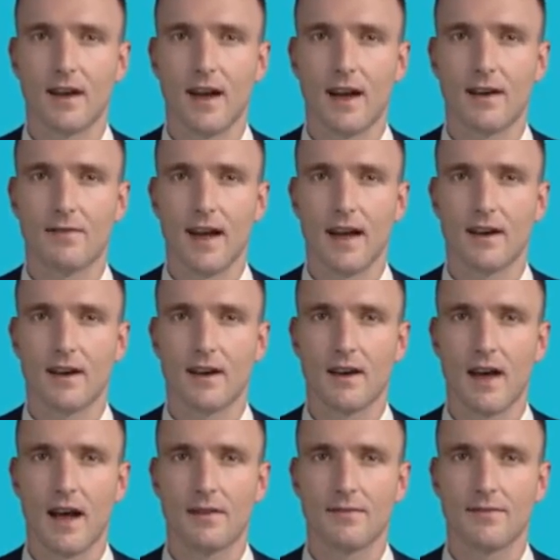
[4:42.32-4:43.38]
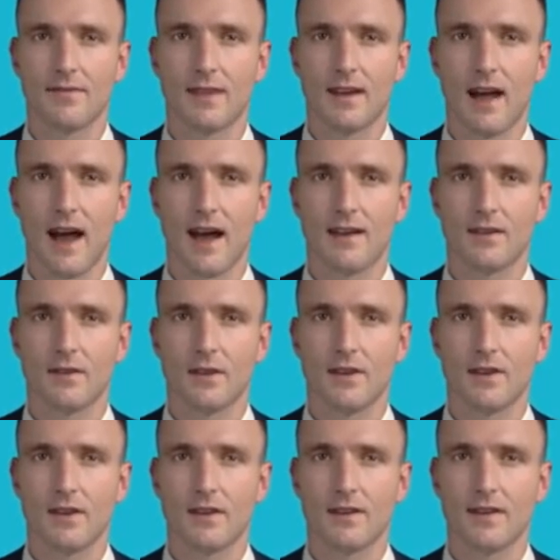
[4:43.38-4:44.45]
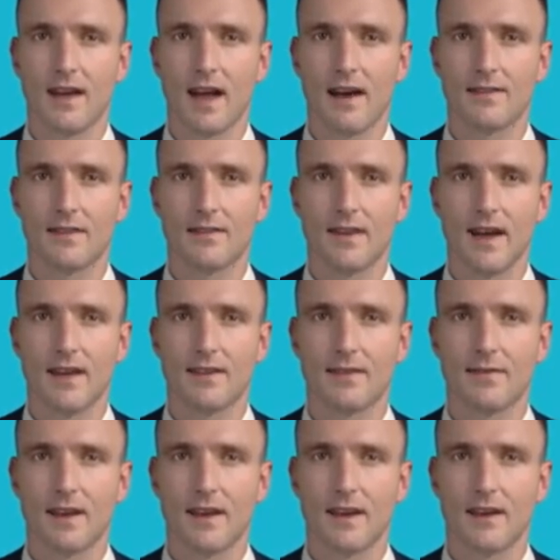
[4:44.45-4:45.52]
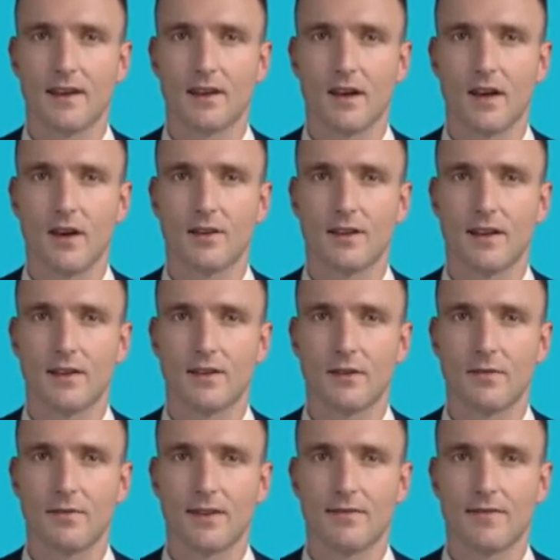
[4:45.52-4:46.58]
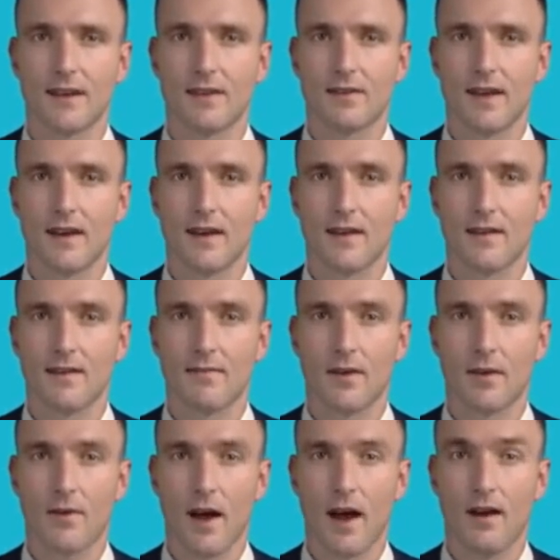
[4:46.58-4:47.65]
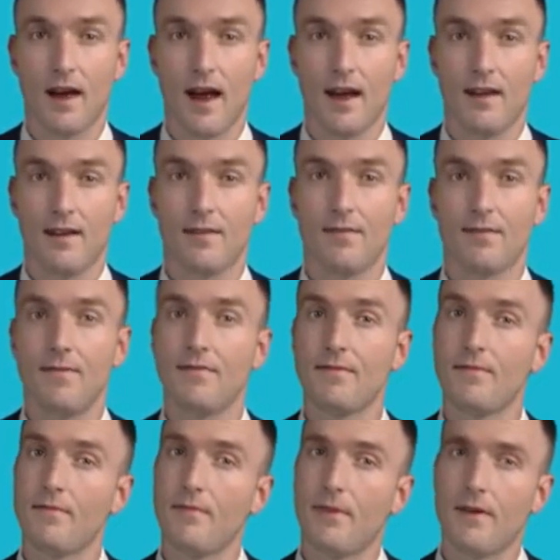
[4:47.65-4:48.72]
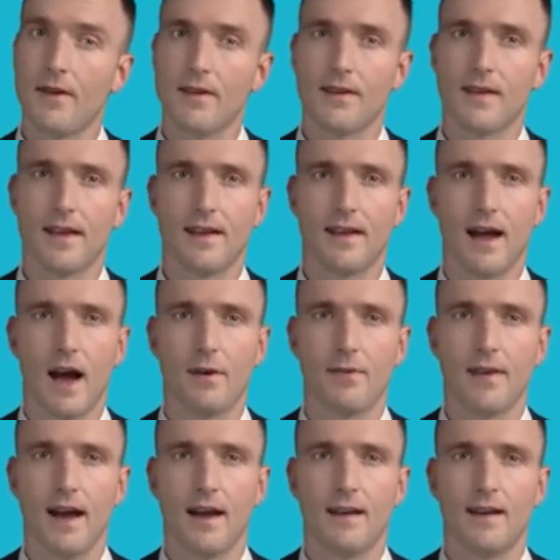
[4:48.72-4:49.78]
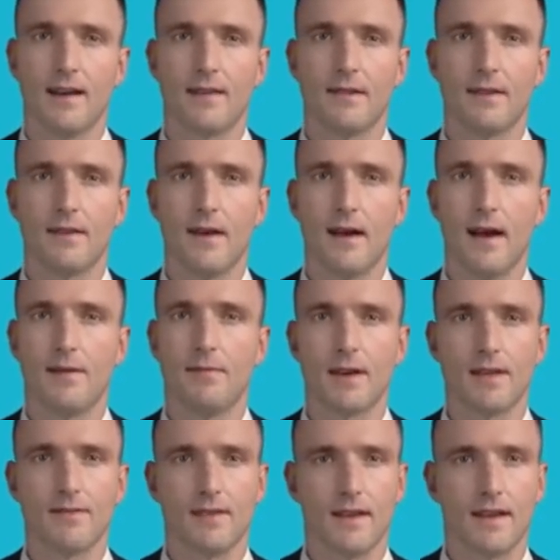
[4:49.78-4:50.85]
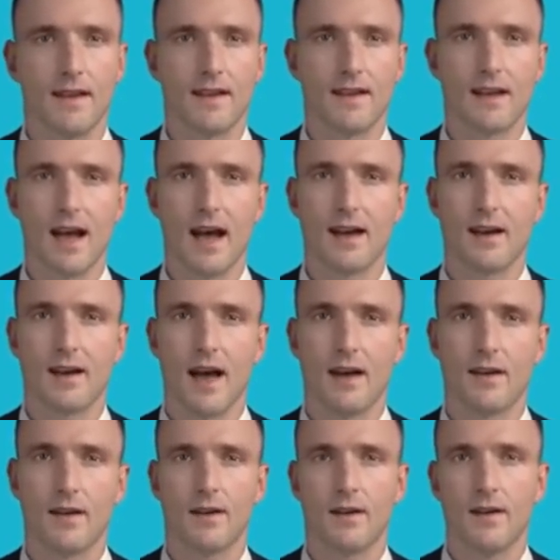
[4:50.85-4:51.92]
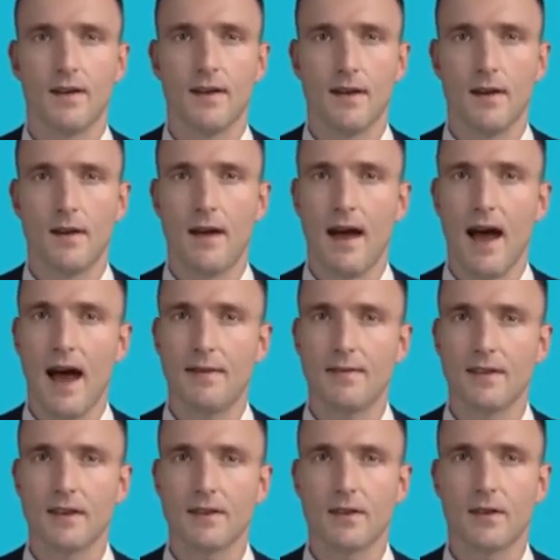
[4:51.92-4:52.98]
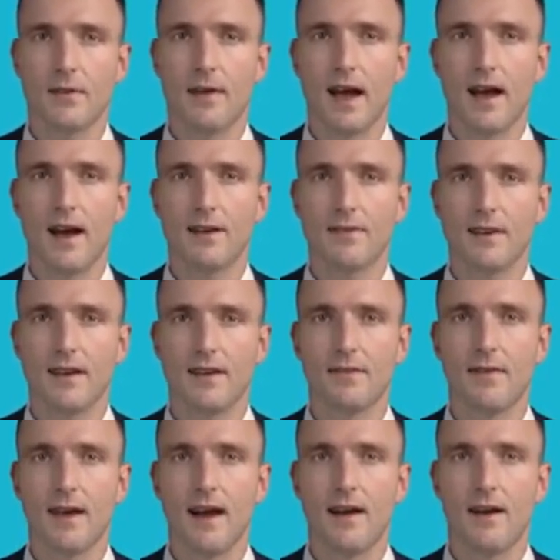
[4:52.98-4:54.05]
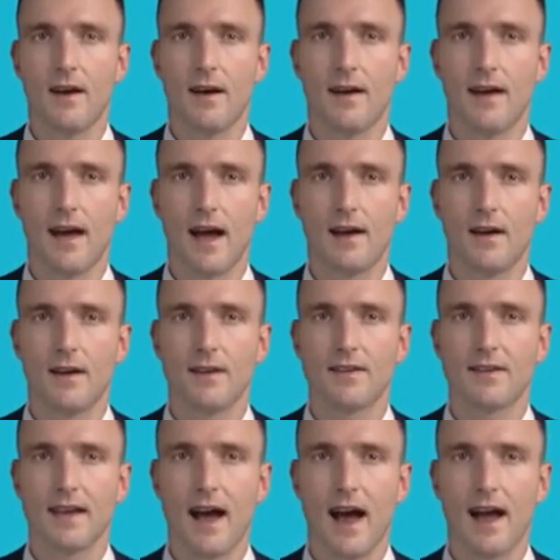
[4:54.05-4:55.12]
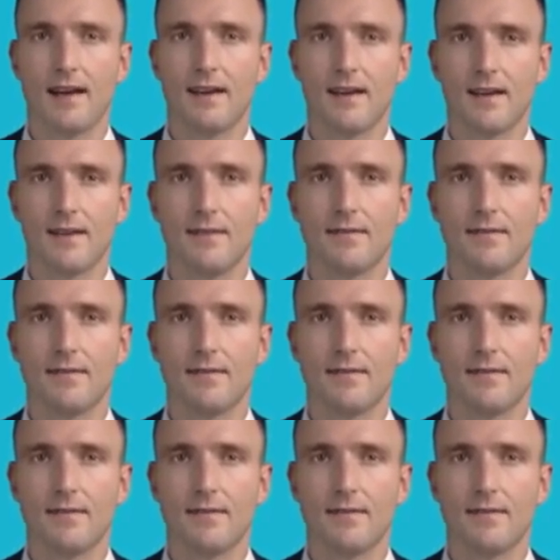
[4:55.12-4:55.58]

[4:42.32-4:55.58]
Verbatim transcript: Imagine a geography class where students have the flexibility to choose their group configurations for a project. This accommodates different learning preferences and allows students to adapt their group dynamics based on the nature of the task.